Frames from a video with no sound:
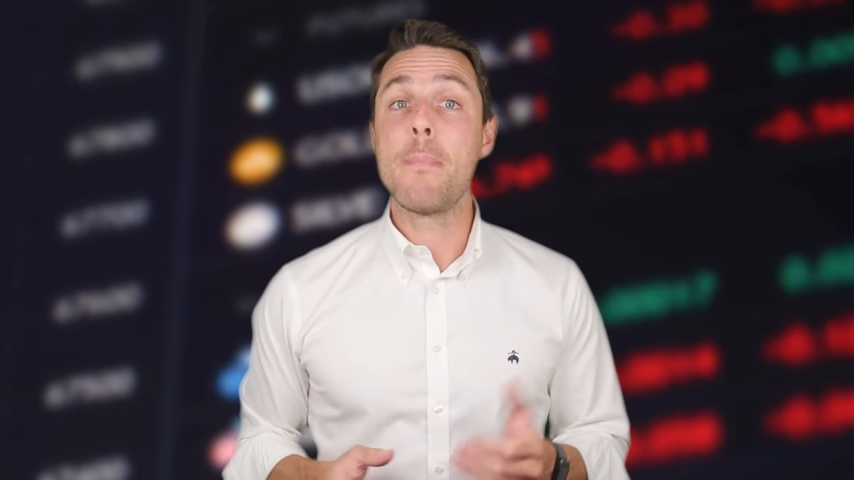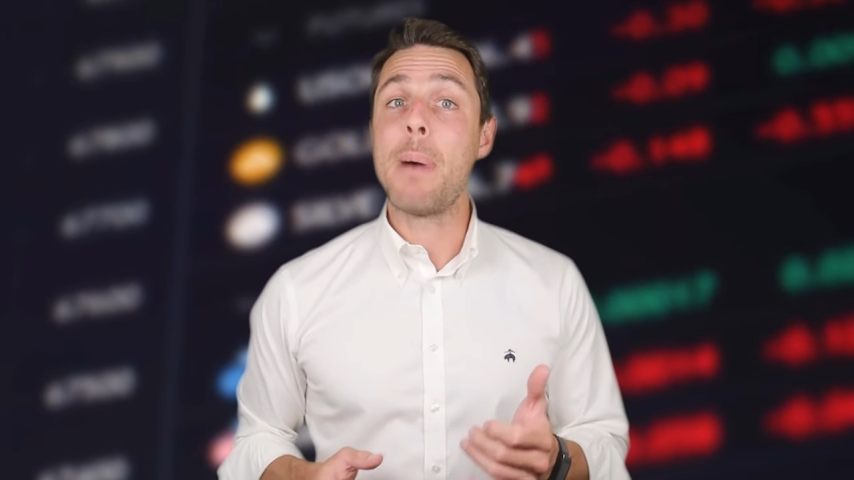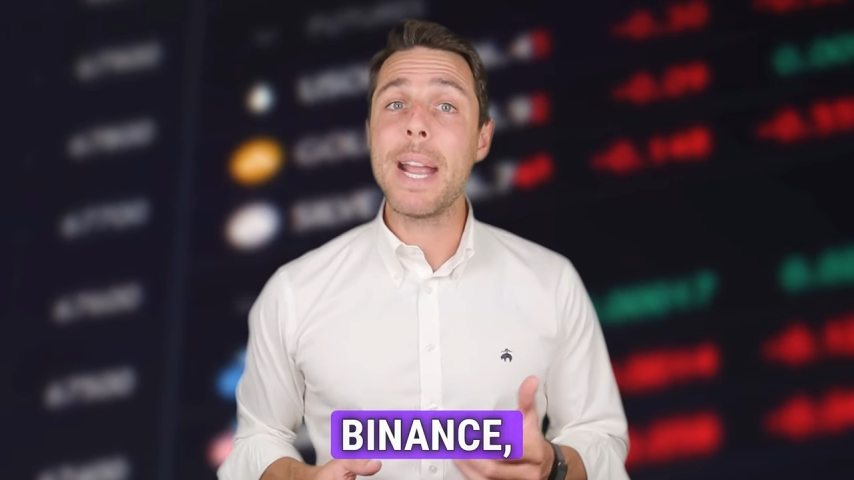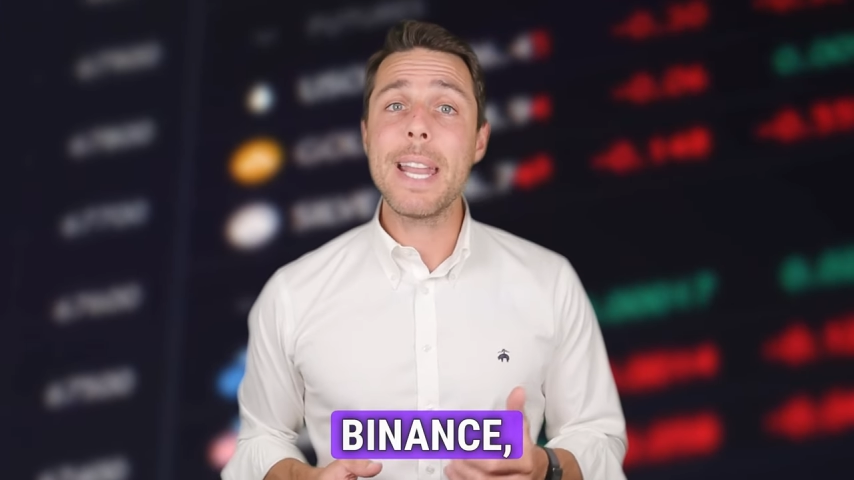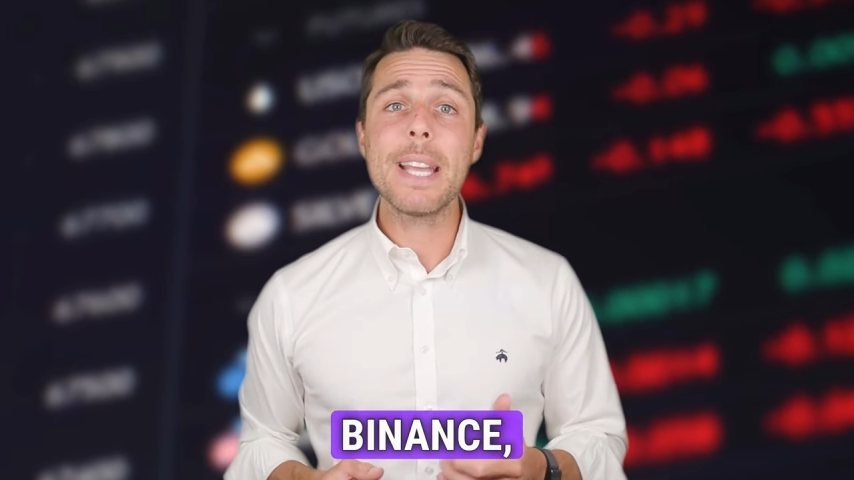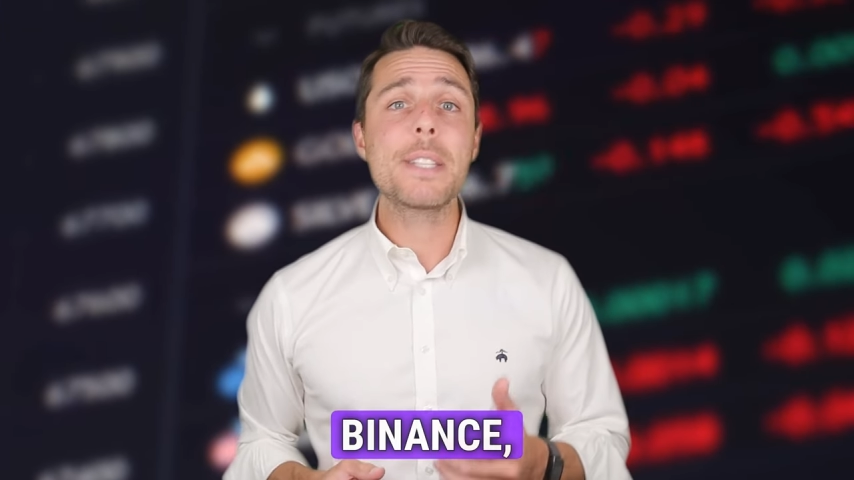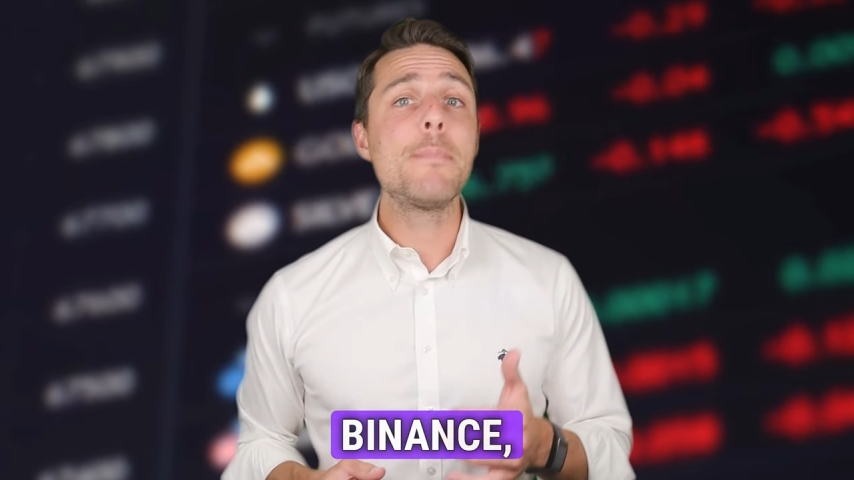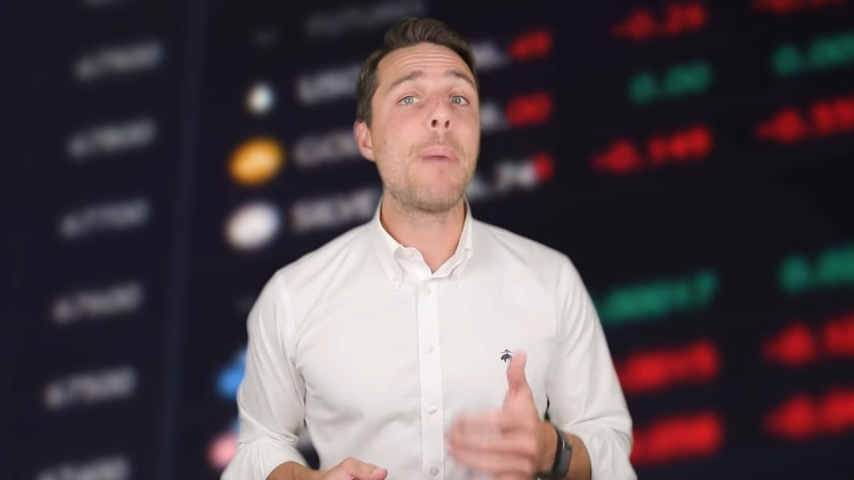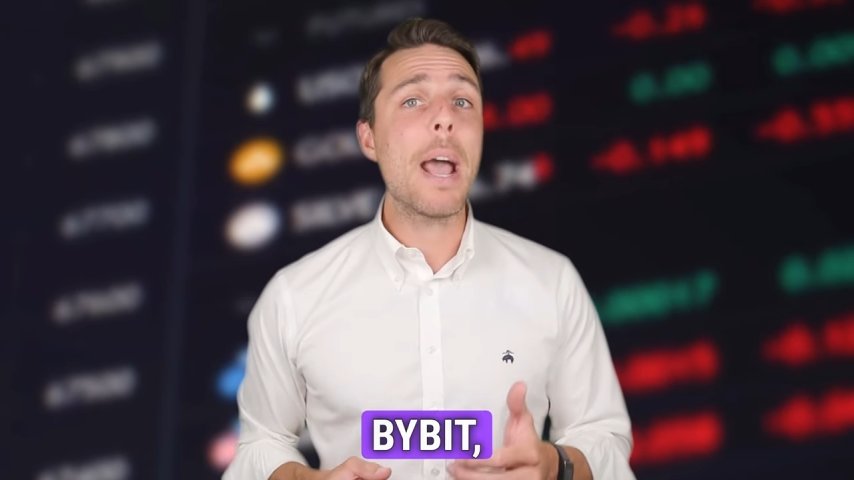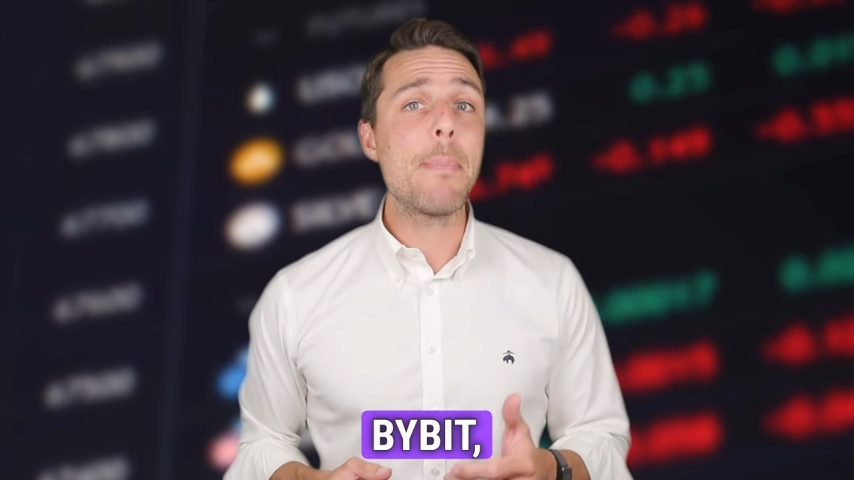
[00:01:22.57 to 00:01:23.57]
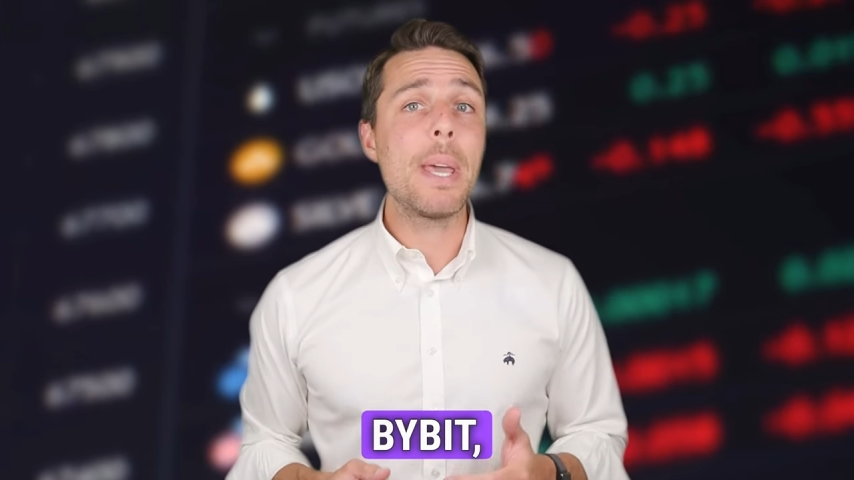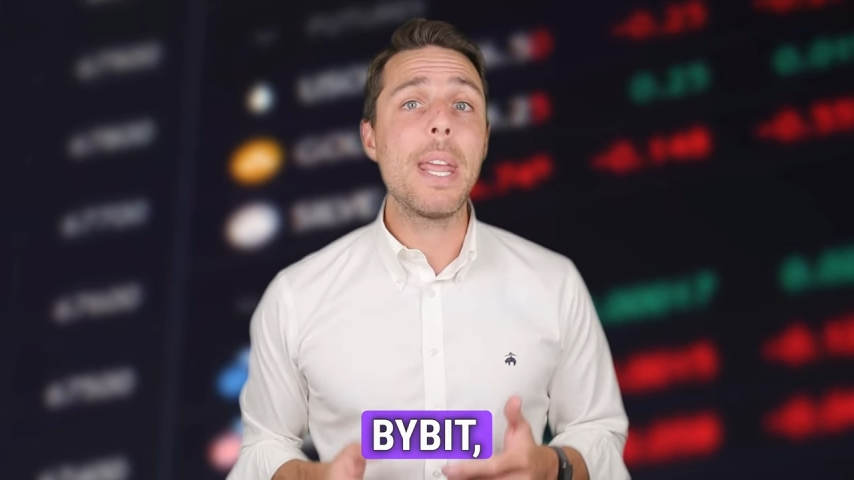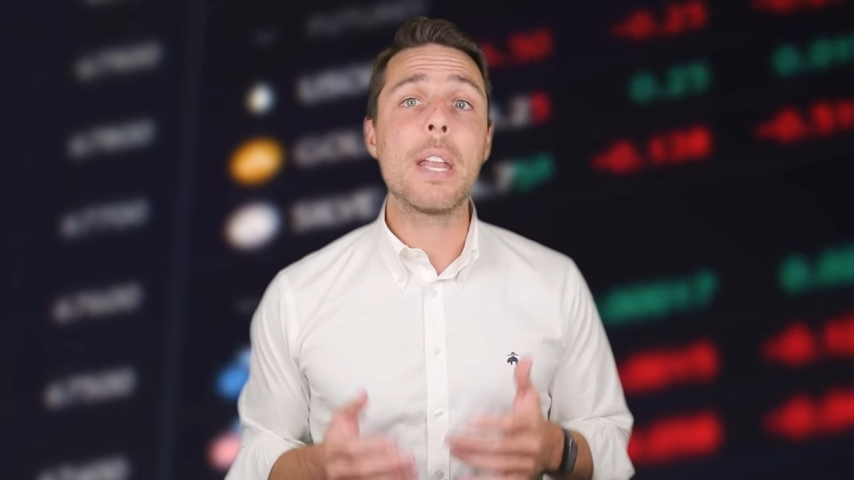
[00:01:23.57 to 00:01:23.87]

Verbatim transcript: Binance, Bybit,